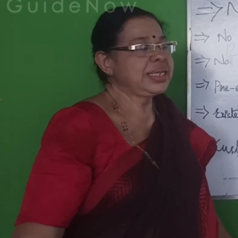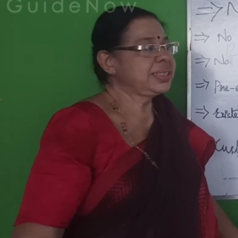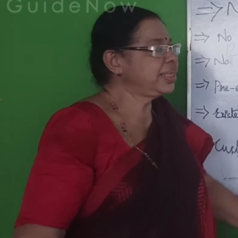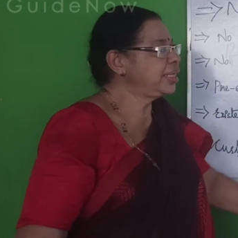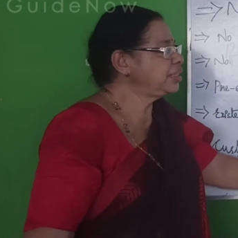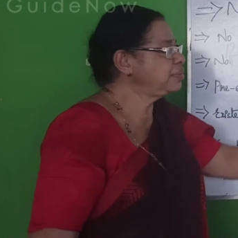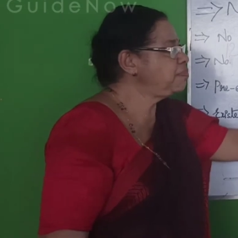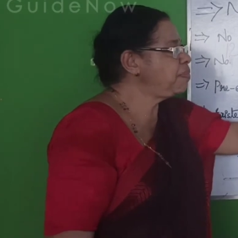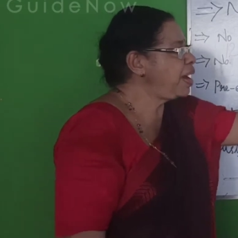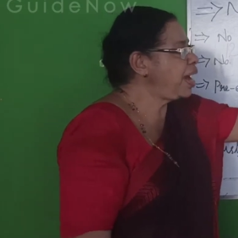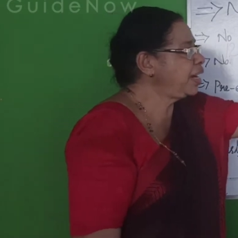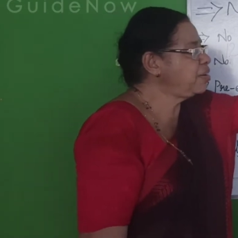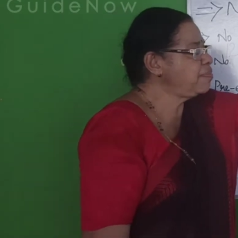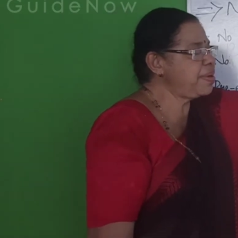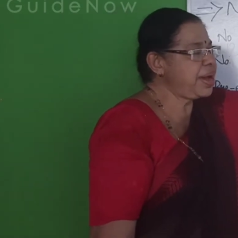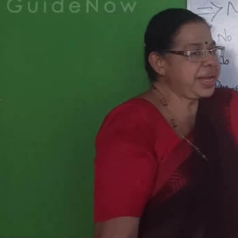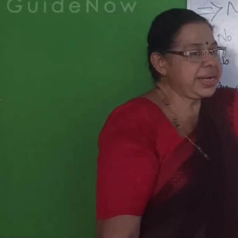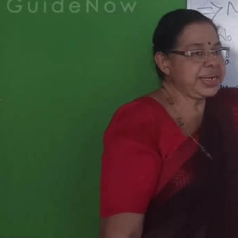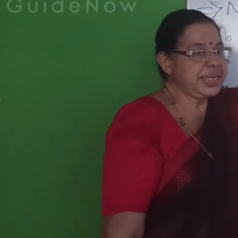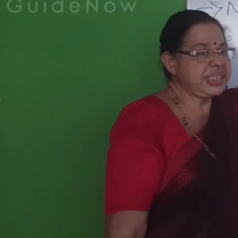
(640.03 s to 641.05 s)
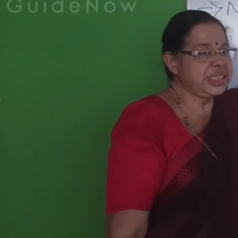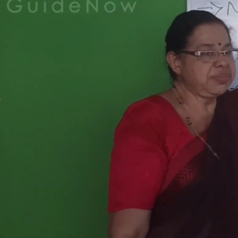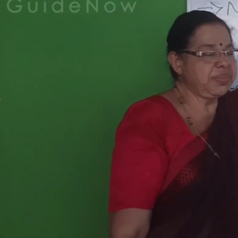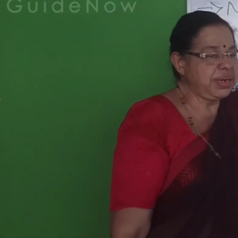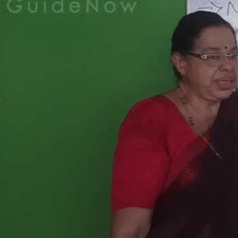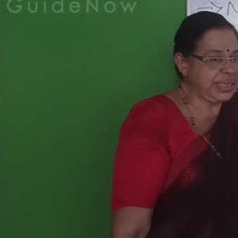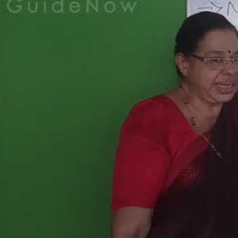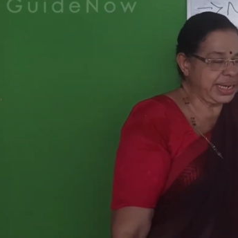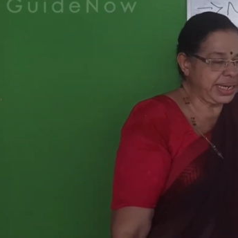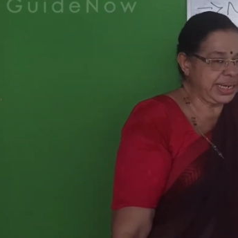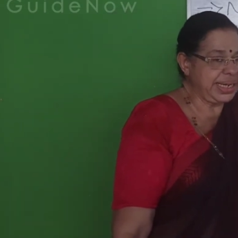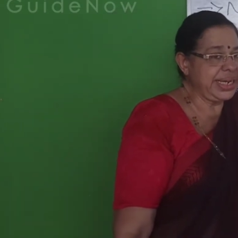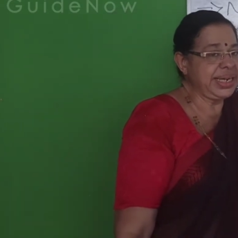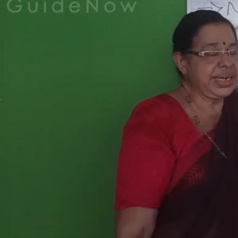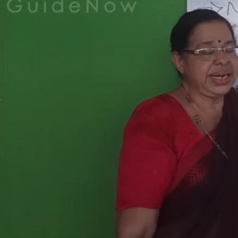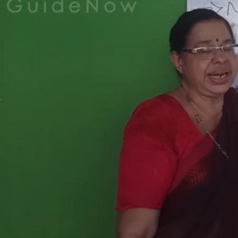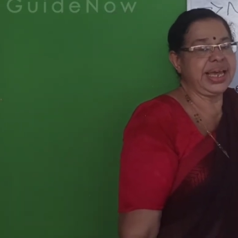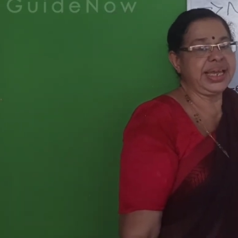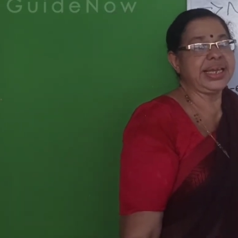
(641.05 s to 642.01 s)
That is bank management
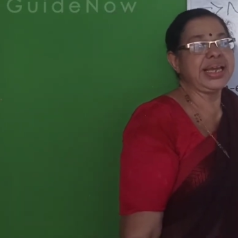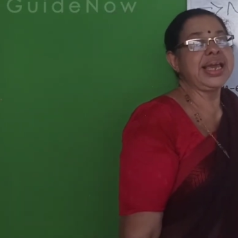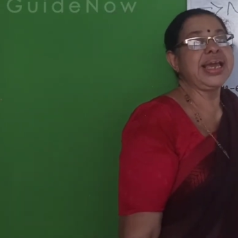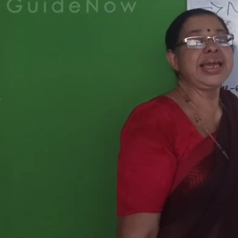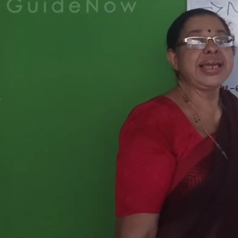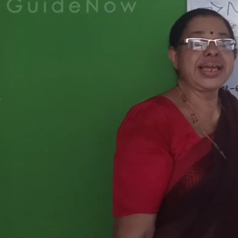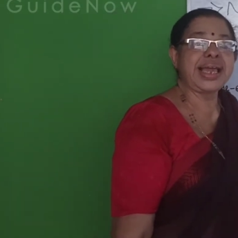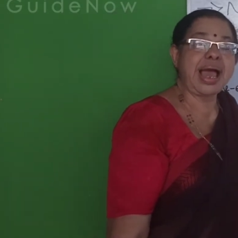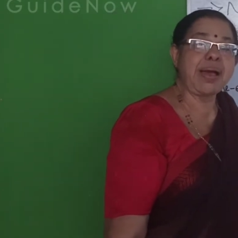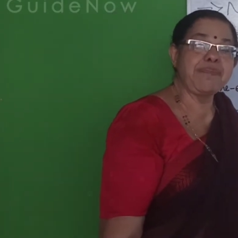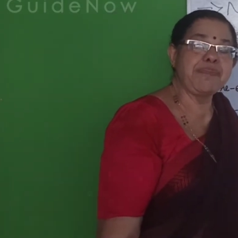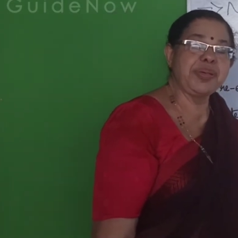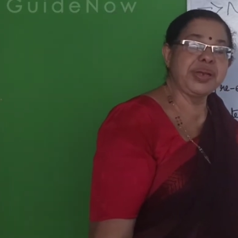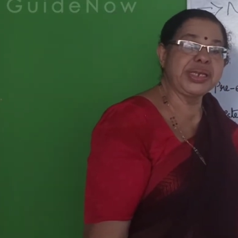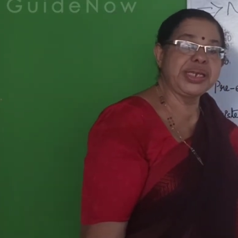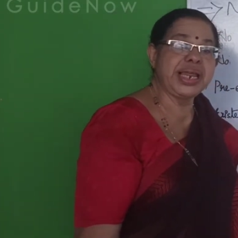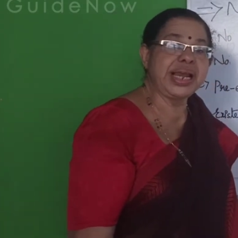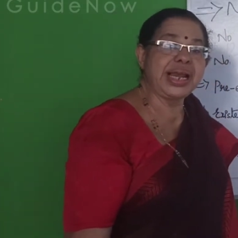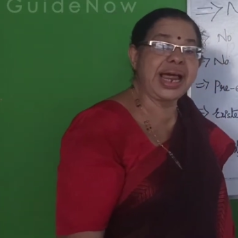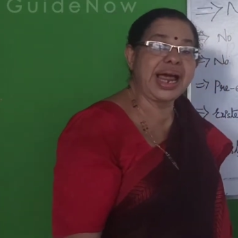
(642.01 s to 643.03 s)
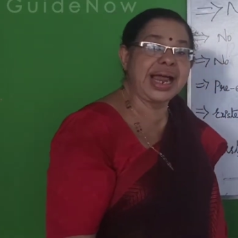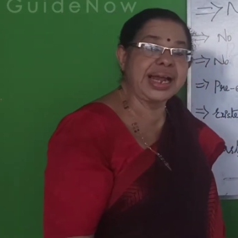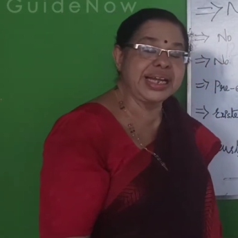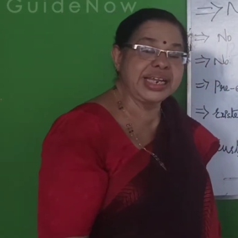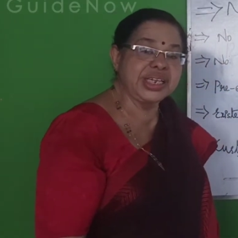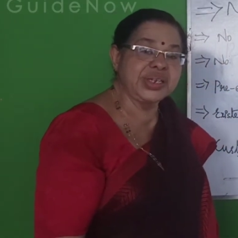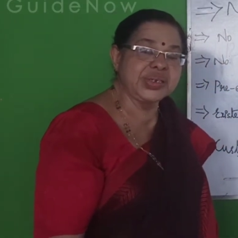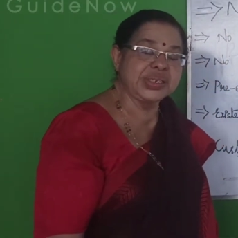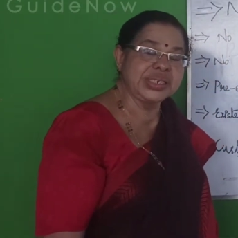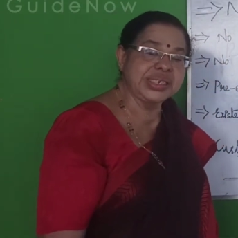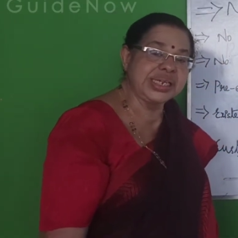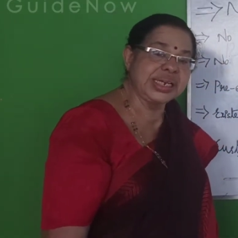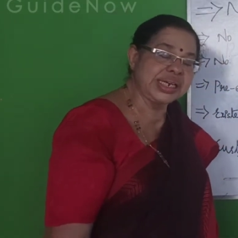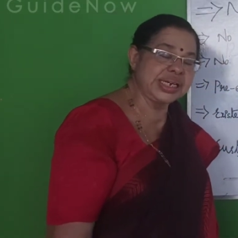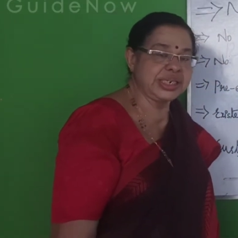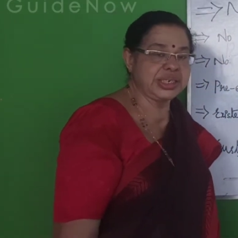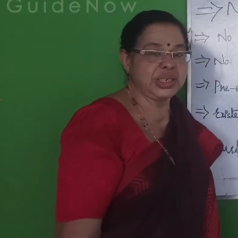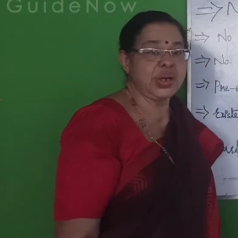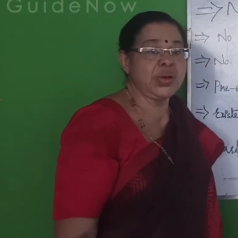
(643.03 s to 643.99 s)
technique like capital adequacy
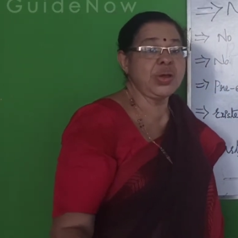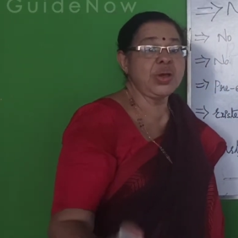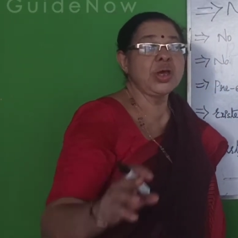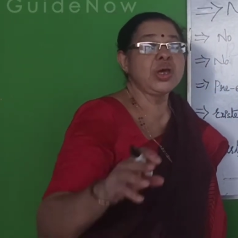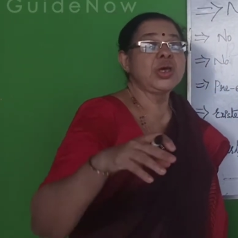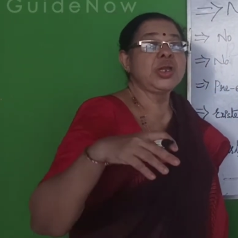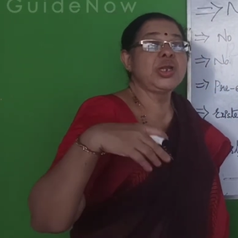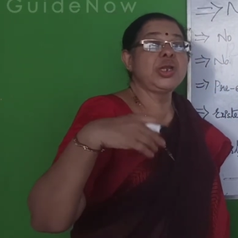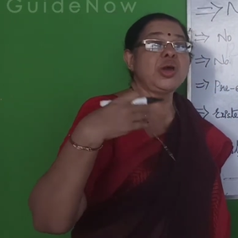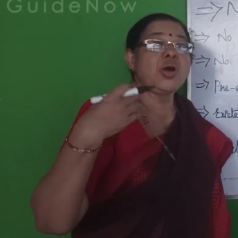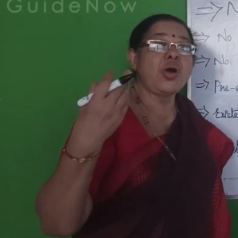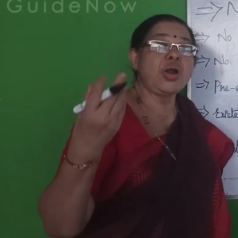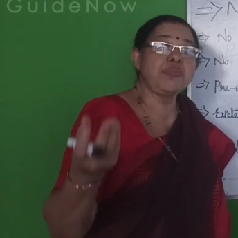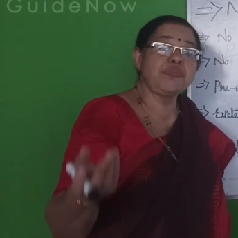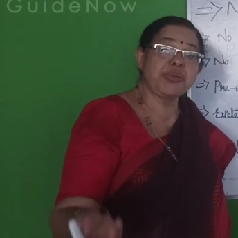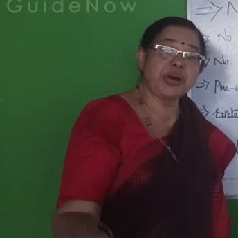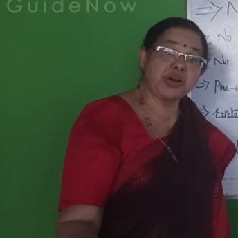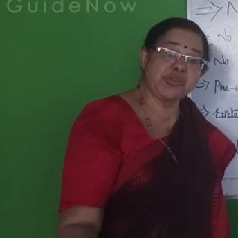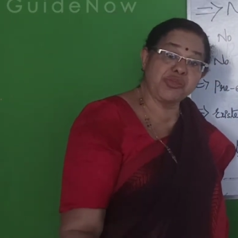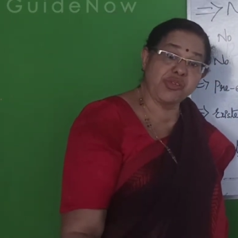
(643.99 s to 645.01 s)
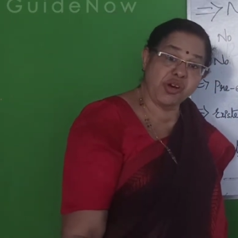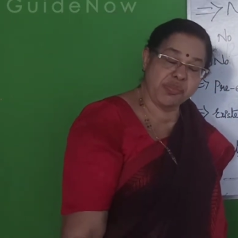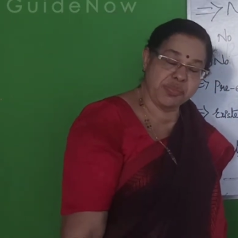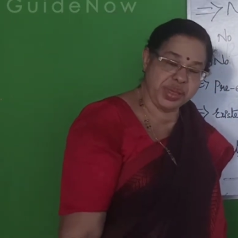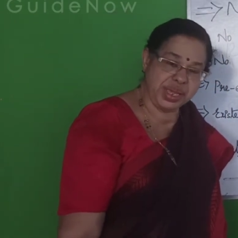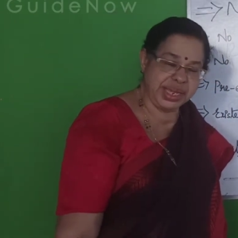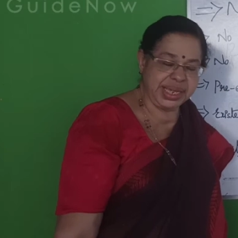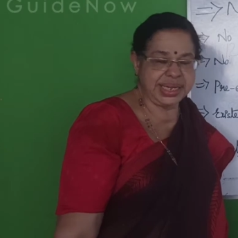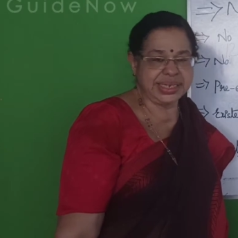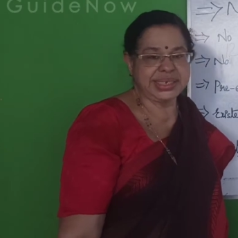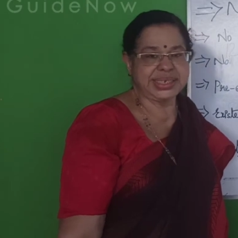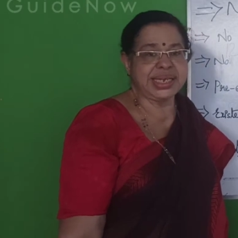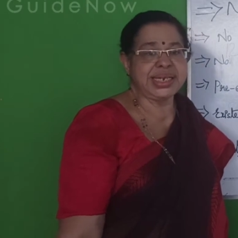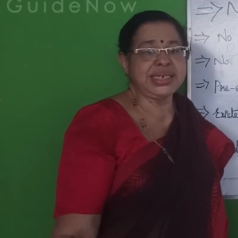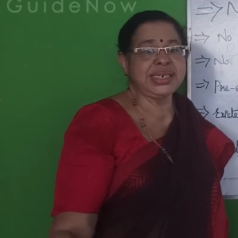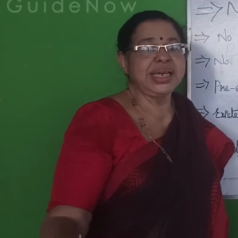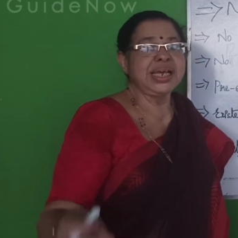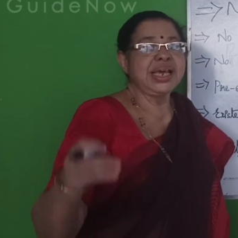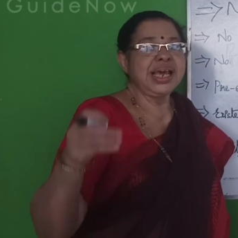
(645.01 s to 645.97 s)
ratio, non-performing
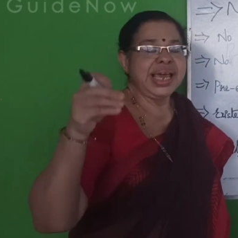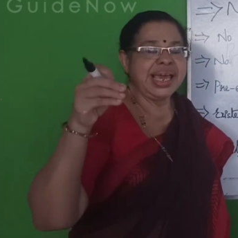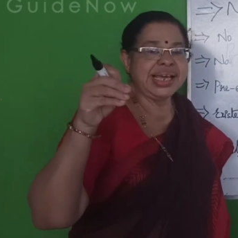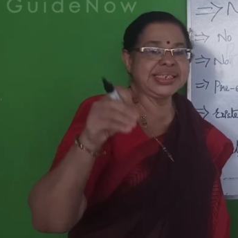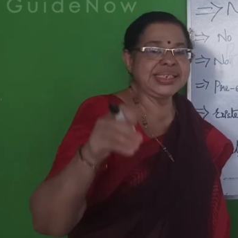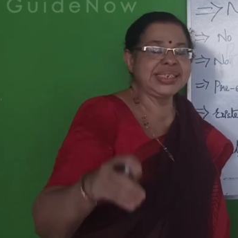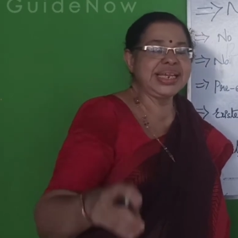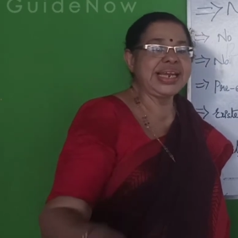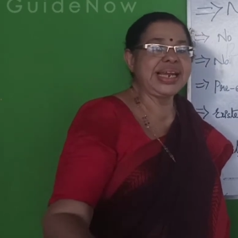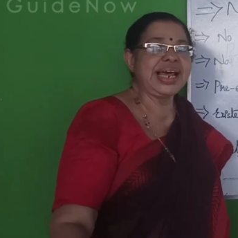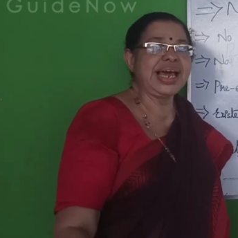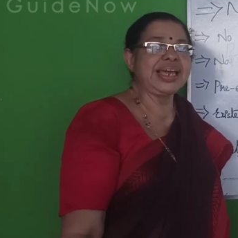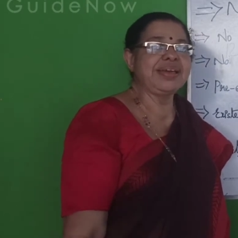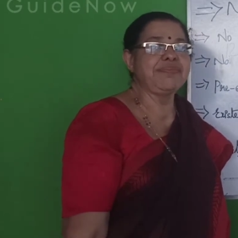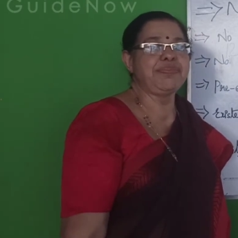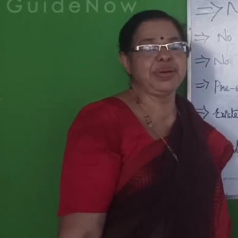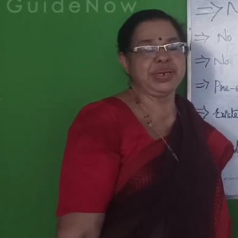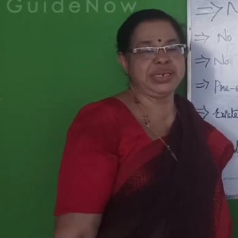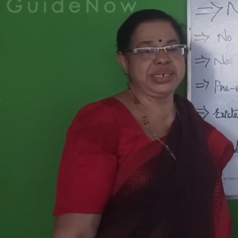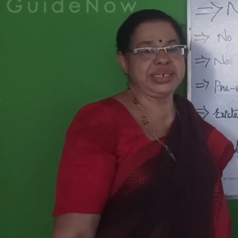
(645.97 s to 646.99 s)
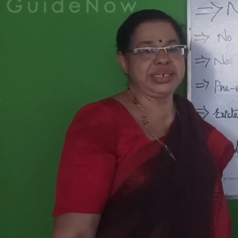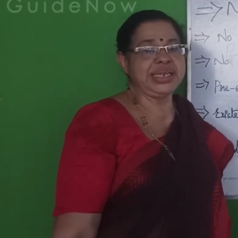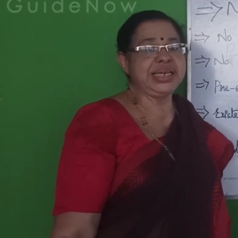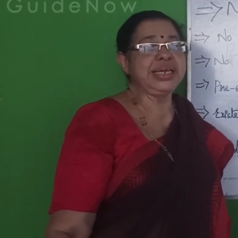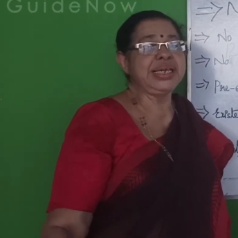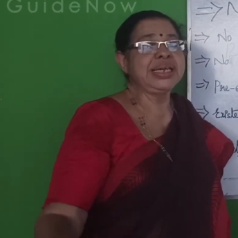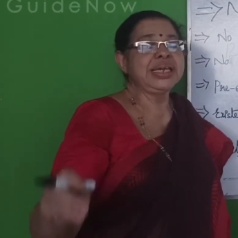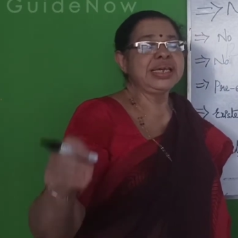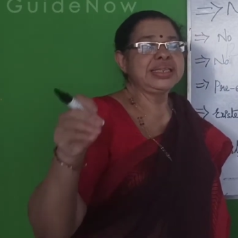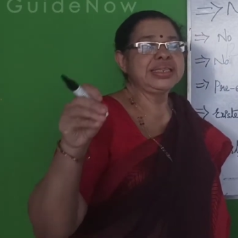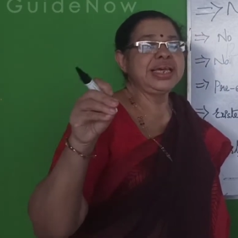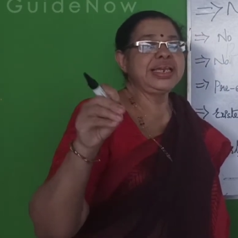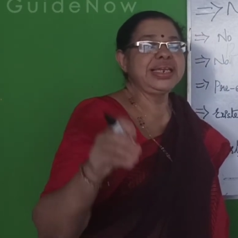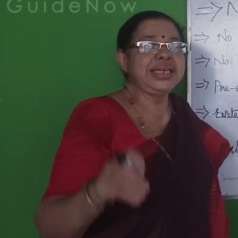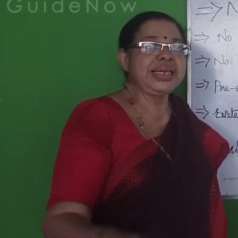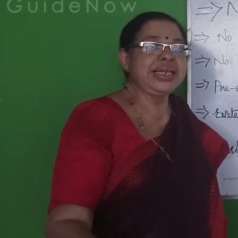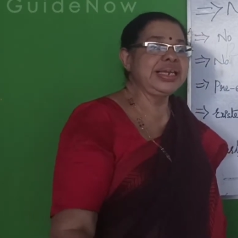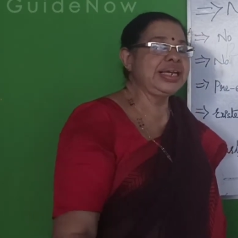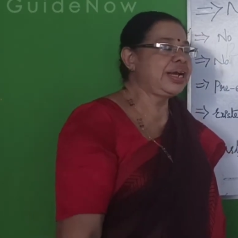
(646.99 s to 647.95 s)
asset liability,
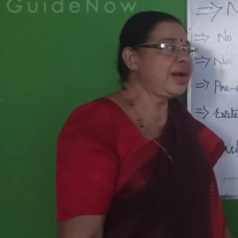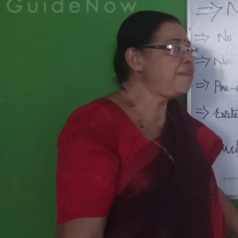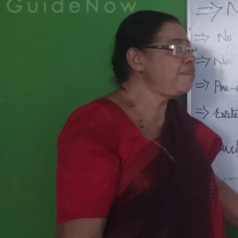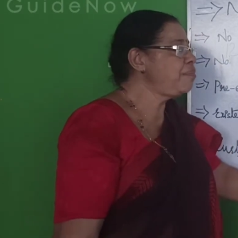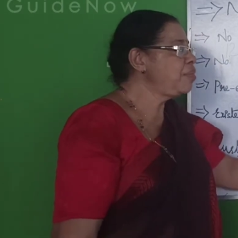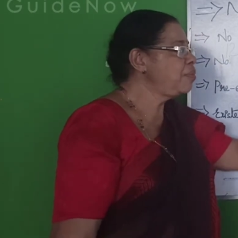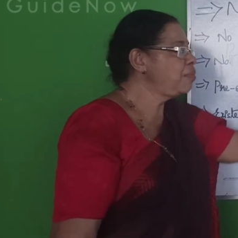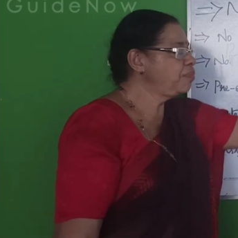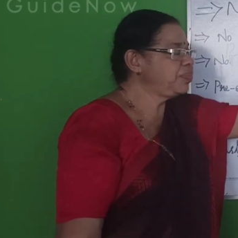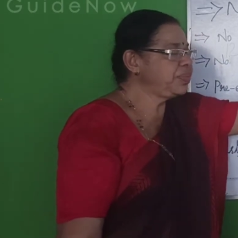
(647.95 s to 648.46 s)
then income.